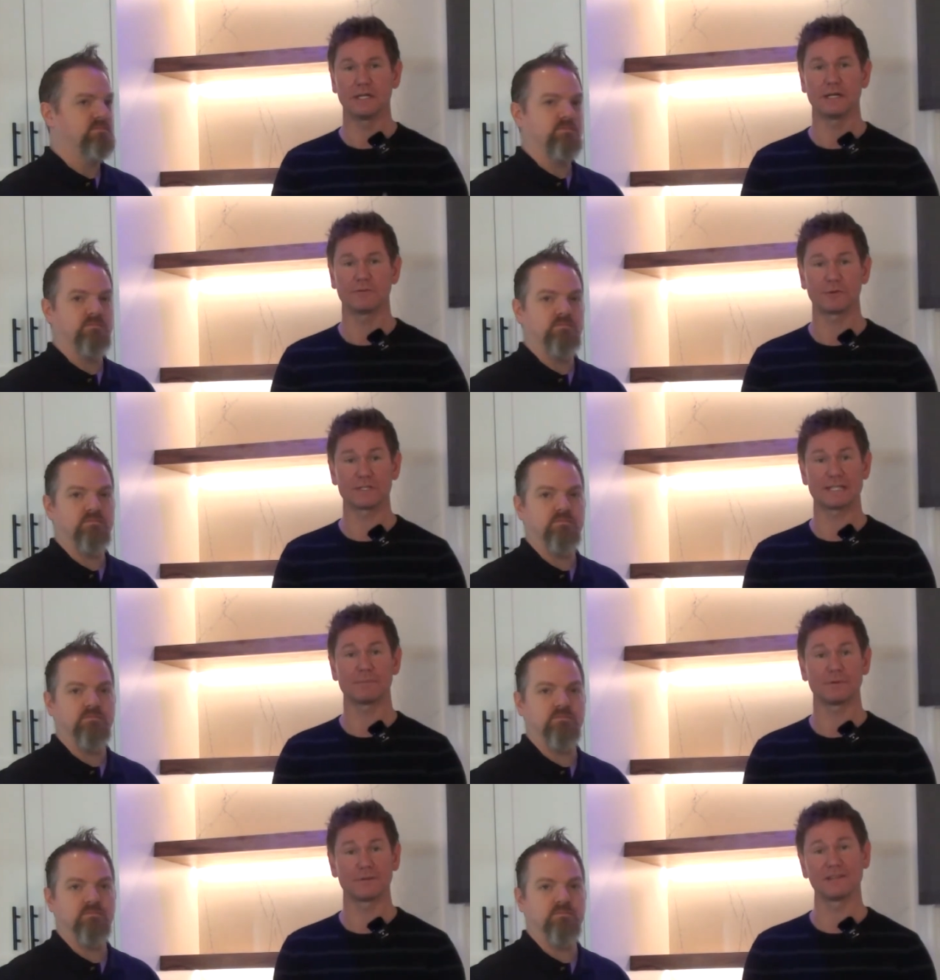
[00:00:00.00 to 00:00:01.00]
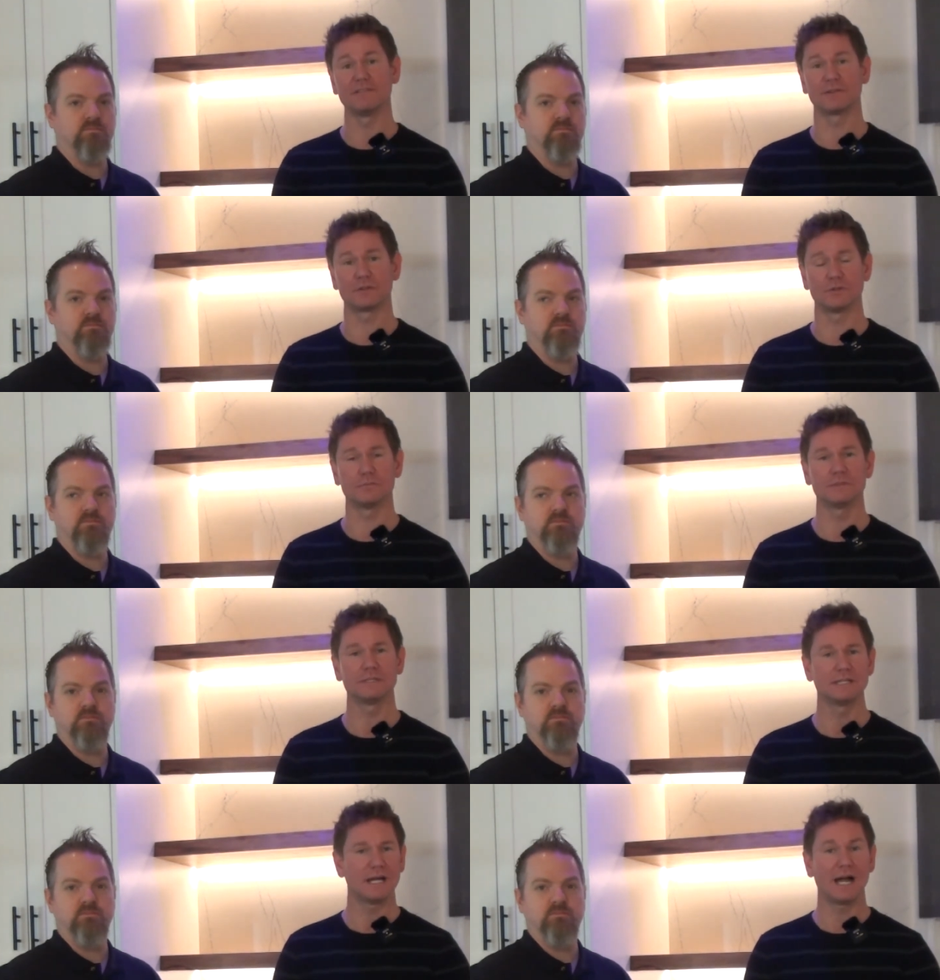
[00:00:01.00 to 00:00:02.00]
Speaker 1: uh, for example, the living room,
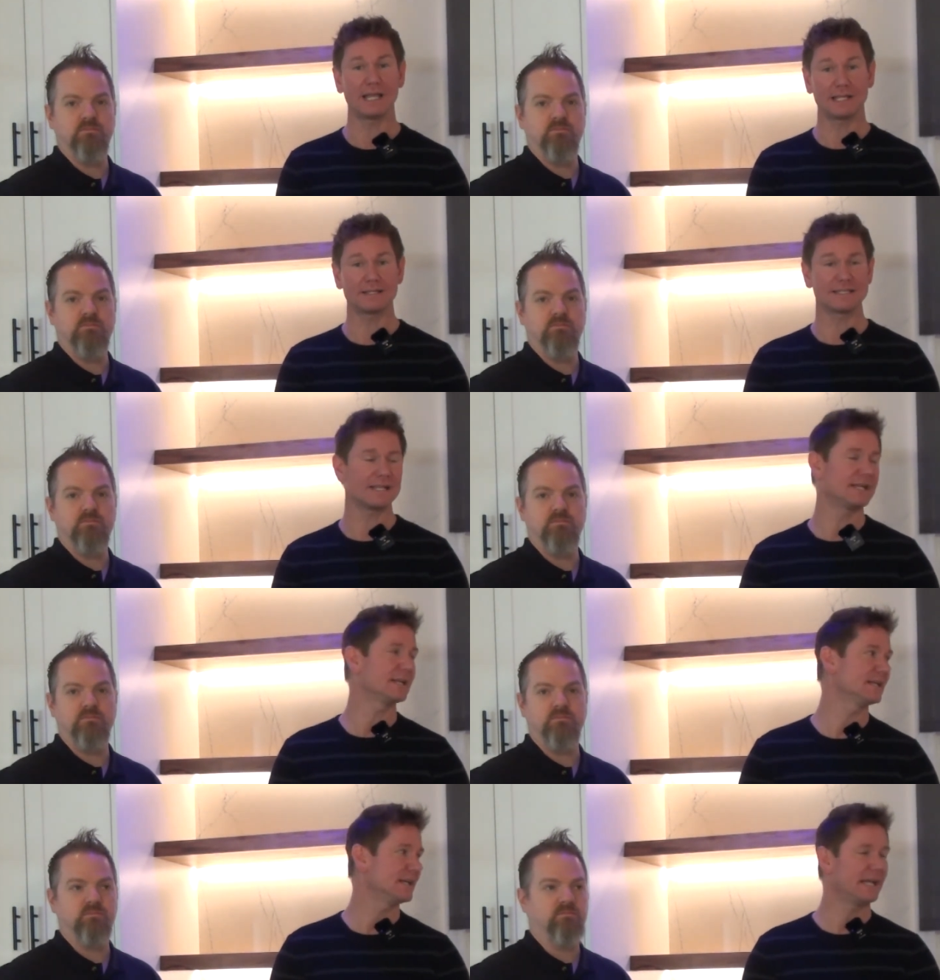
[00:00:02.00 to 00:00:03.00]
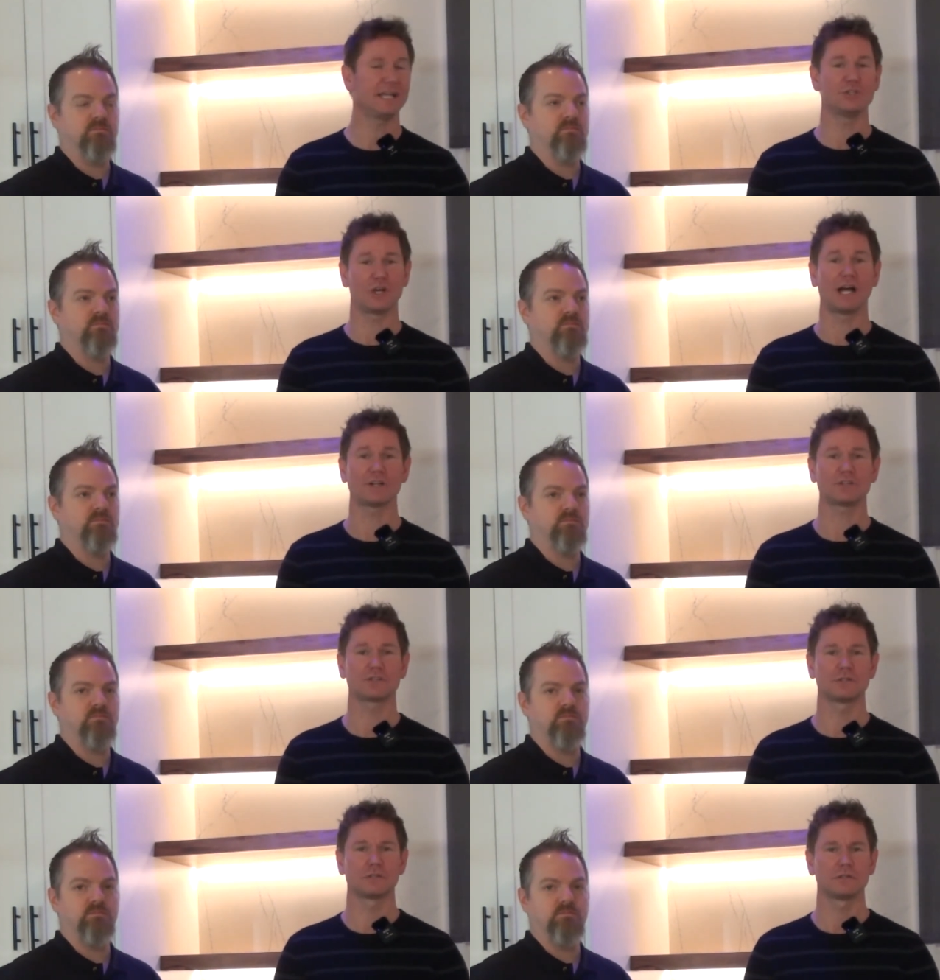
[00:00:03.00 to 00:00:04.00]
I can say, hey Josh,
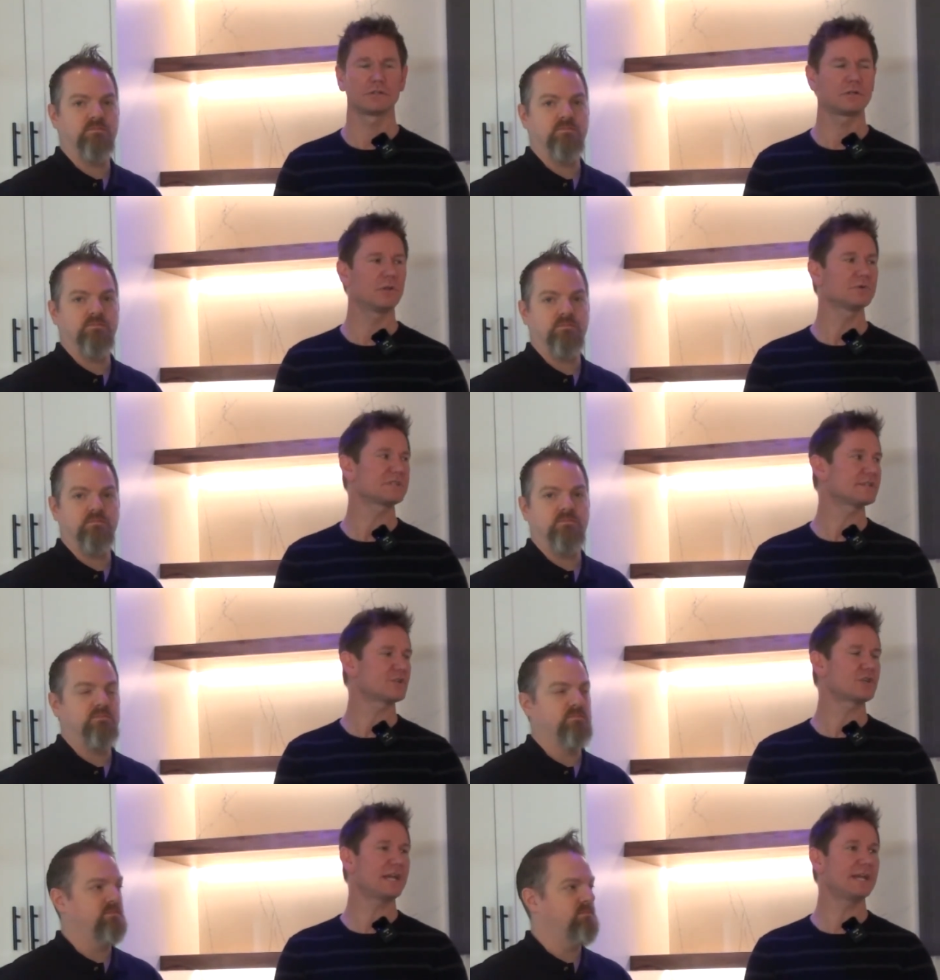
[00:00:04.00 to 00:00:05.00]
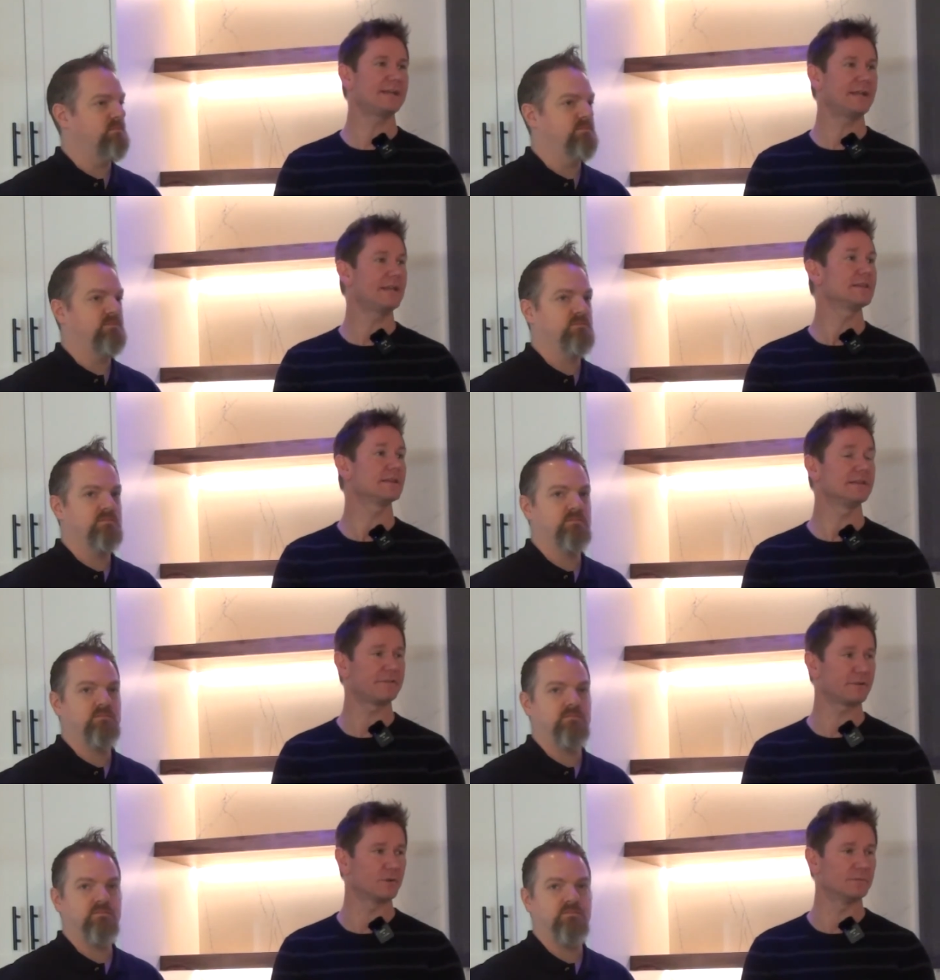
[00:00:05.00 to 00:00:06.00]
close the shade in the
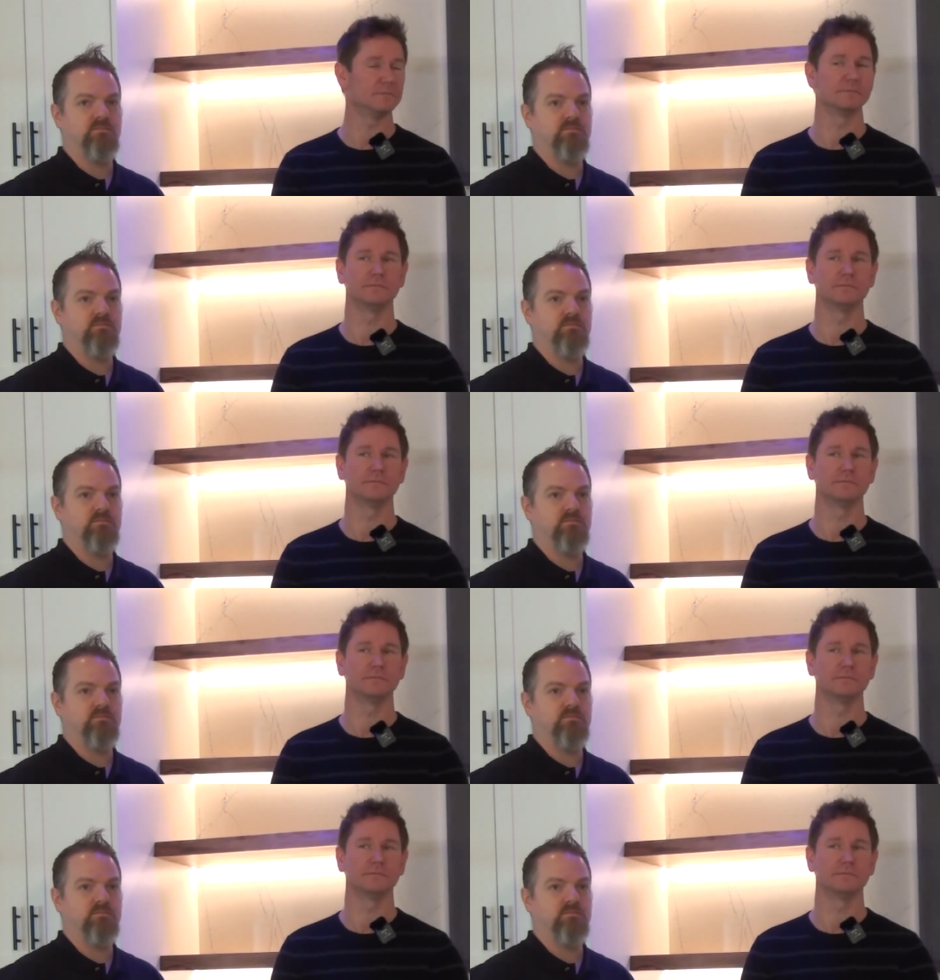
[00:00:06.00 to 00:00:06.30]
living room.